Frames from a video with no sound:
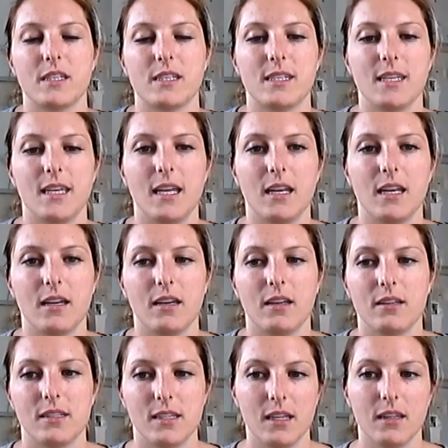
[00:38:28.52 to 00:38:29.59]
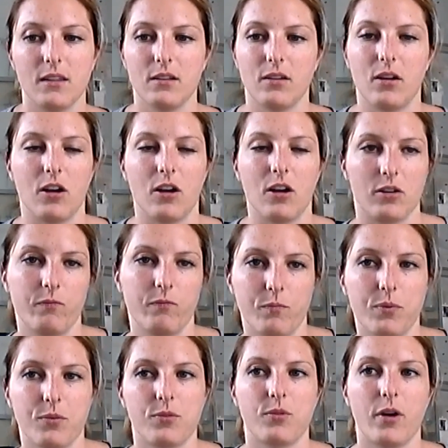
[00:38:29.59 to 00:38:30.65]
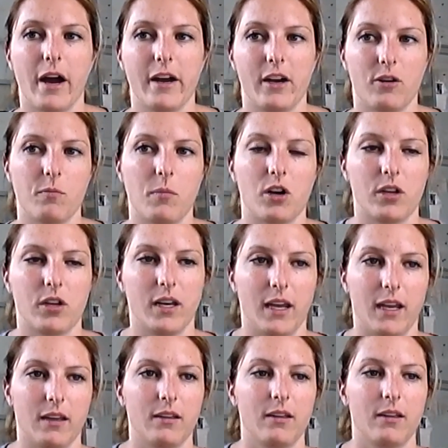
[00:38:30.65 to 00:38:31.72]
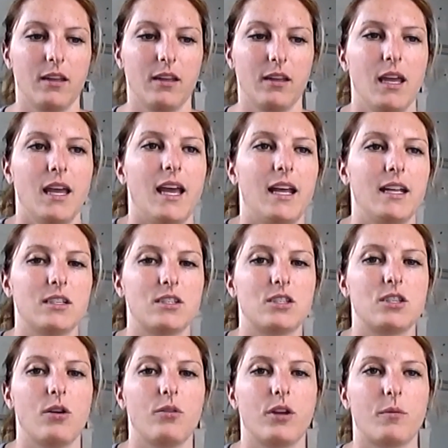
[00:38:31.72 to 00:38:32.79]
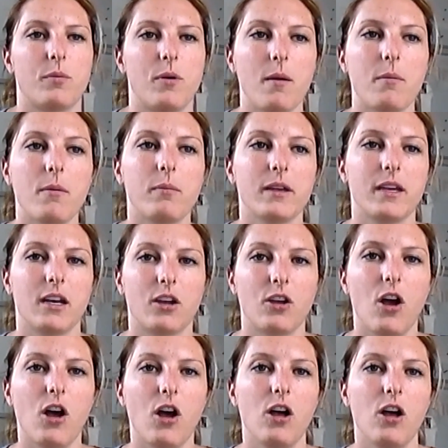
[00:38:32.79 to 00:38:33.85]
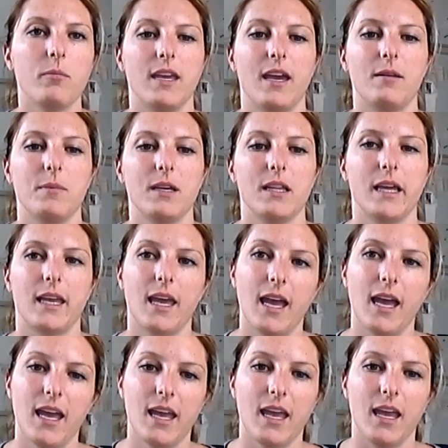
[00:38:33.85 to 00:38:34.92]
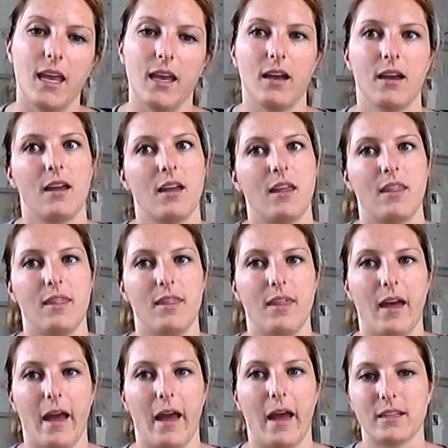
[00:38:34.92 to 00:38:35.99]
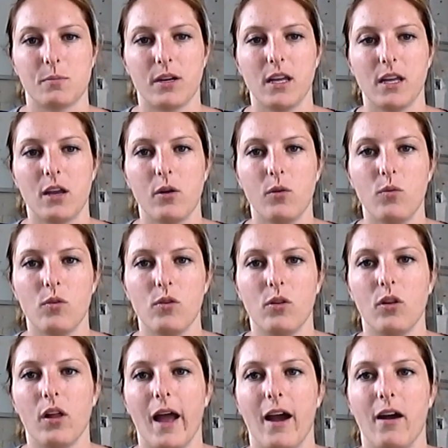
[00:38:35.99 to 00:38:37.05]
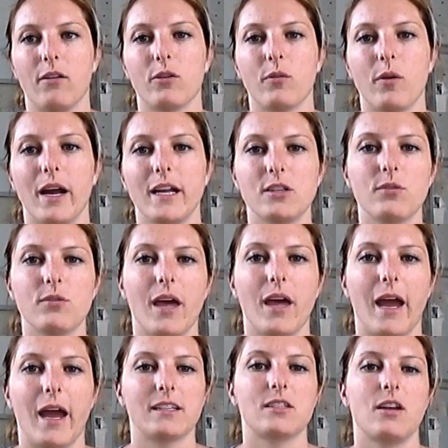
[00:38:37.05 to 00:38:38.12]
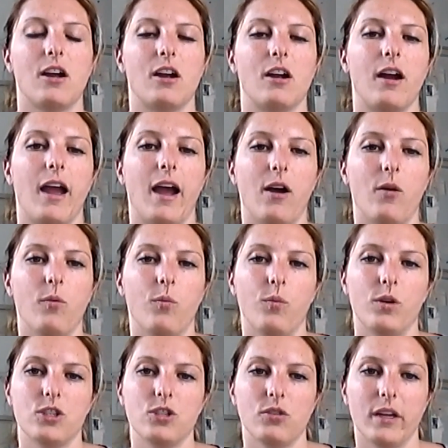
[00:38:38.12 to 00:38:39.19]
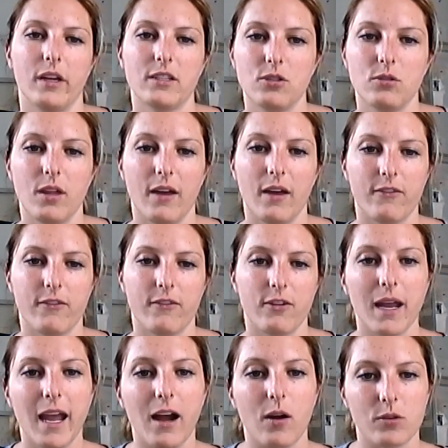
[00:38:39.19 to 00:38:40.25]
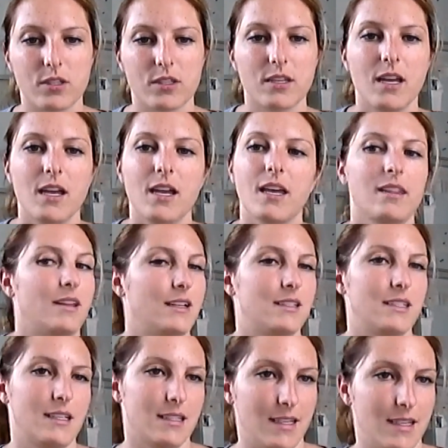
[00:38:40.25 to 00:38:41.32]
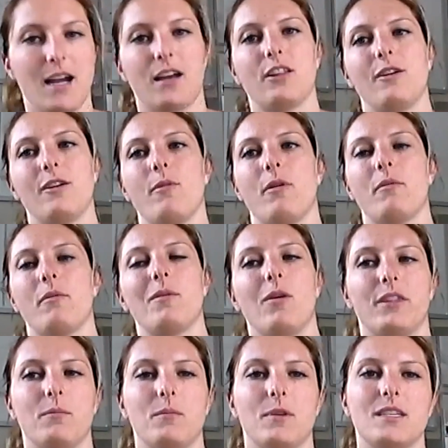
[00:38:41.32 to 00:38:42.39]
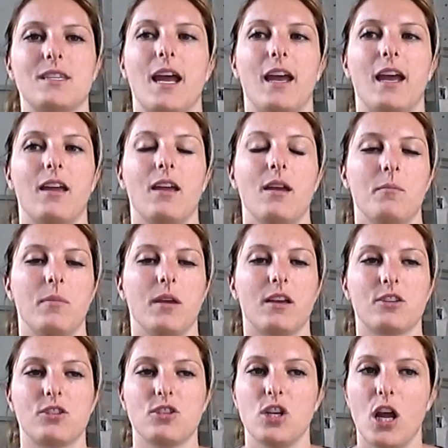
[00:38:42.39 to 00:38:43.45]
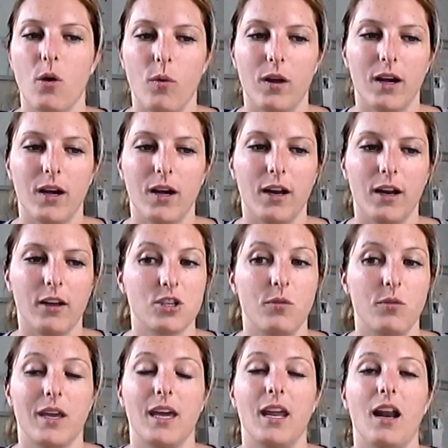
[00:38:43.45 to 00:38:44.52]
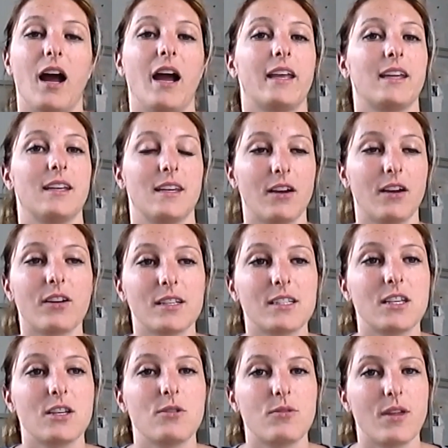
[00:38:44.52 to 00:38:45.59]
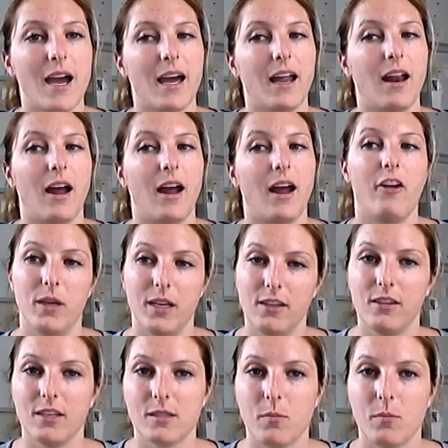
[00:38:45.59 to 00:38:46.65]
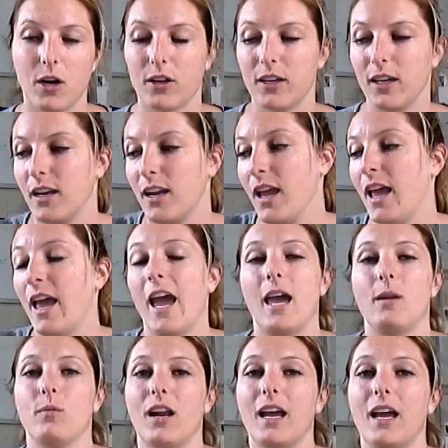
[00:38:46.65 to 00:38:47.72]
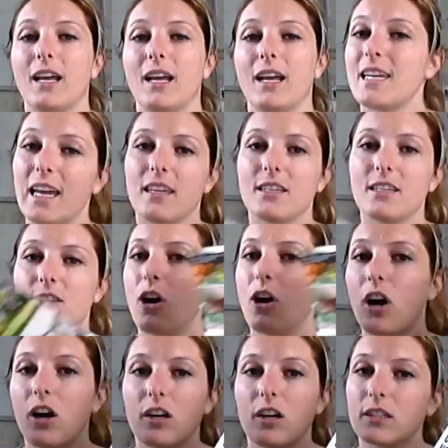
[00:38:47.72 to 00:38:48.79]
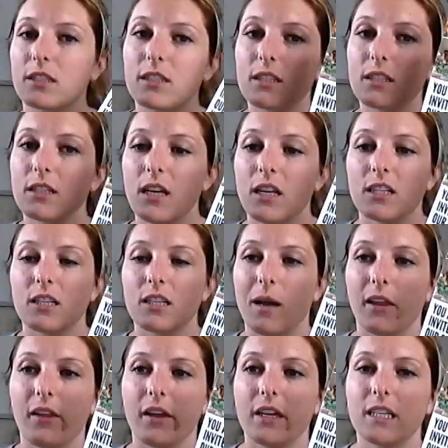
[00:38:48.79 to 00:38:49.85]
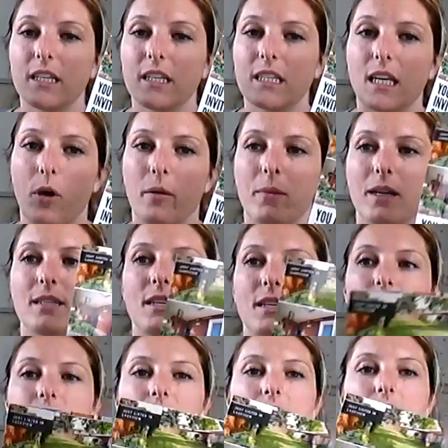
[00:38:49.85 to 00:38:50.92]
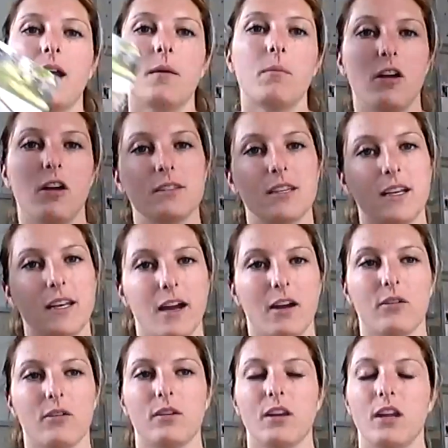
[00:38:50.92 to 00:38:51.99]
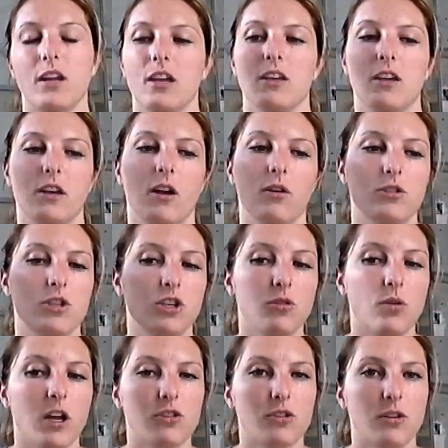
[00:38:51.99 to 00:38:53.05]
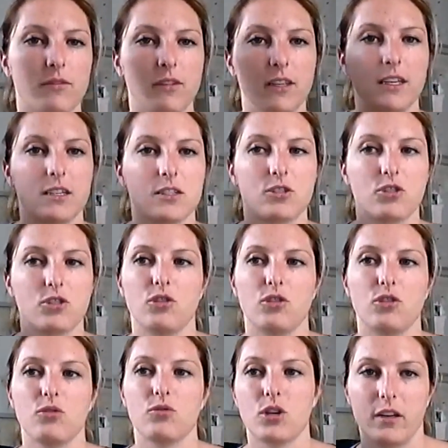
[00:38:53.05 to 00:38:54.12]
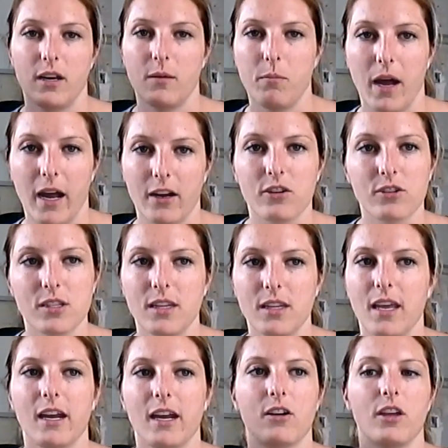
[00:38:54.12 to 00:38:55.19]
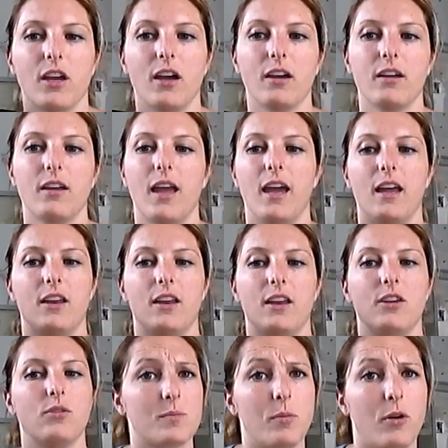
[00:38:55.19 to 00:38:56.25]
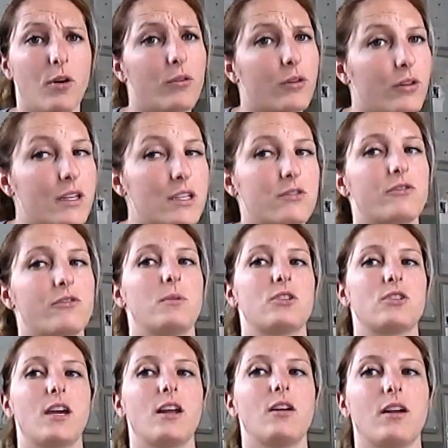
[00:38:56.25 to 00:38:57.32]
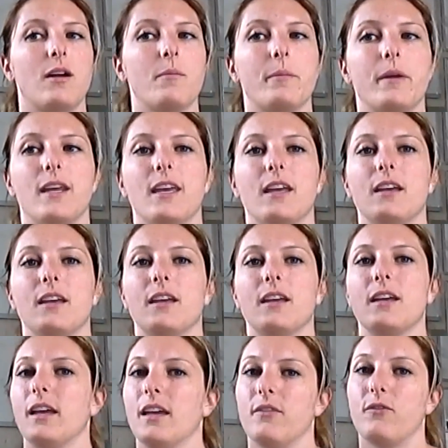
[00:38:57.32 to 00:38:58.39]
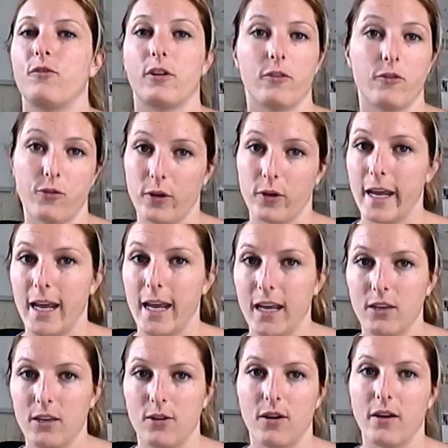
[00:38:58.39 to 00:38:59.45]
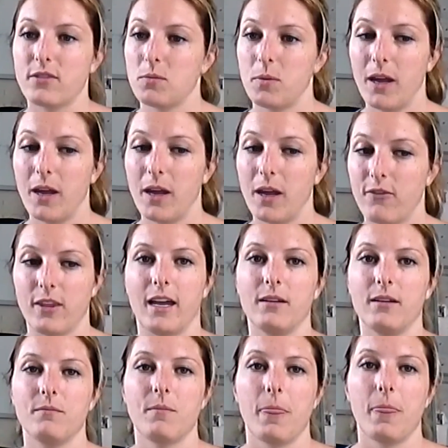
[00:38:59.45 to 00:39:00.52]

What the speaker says: seen our prior marketing. And so they're probably going to call me and be like, hey, that's pretty cool. How do I do that? Or how would you like to do that for my house? That's exactly what we want them to say, because no one else is doing it. I can guarantee you that. I've been in this market. And when I take these cards to my listing appointments and I say, yep, I'll send out, 200 of these to targeted buyers in the area, and you can just pull the list from your title company for free. You don't have to pay for that.